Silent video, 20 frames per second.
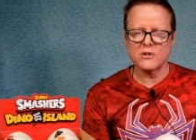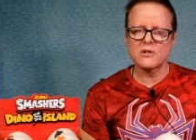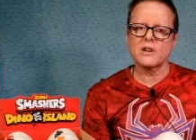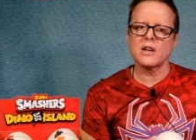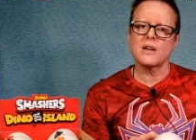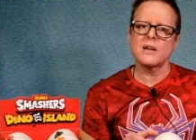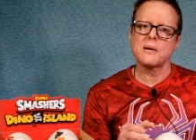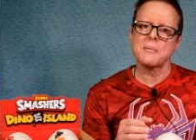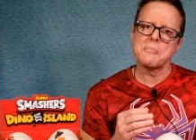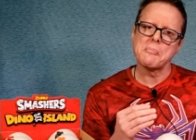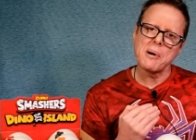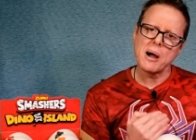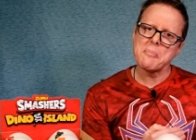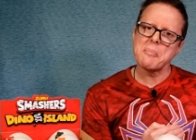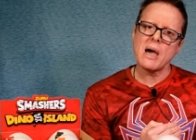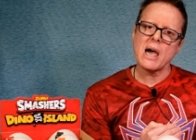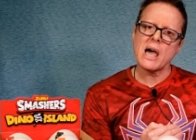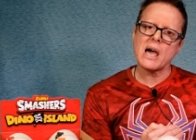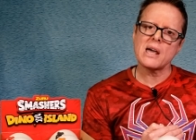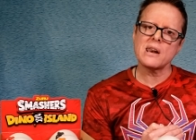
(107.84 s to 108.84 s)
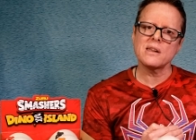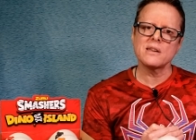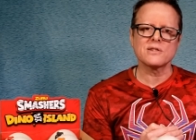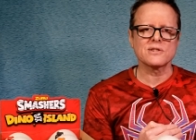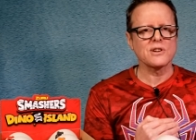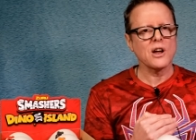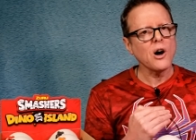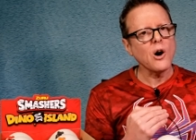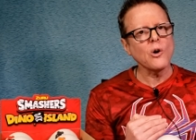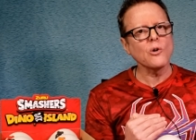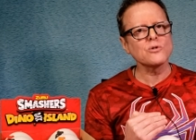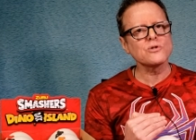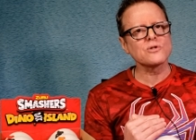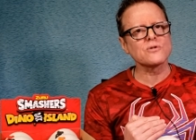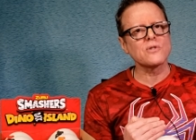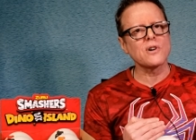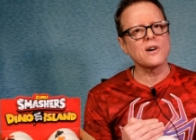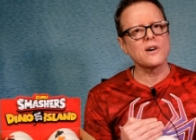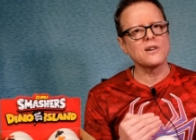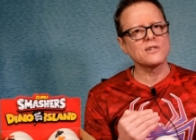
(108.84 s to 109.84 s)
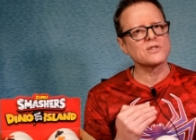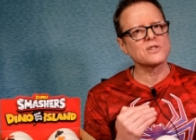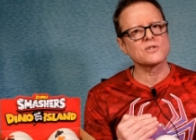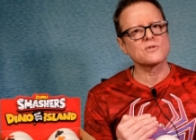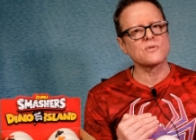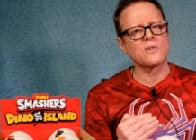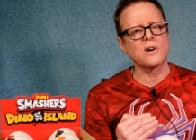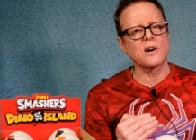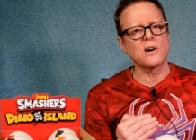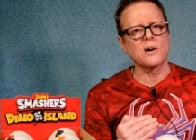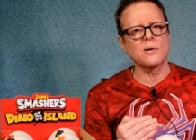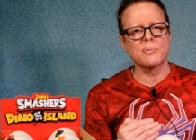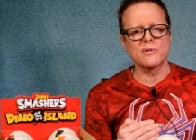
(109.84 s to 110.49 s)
Okay, my bad. It's not ultra rare, it's just rare,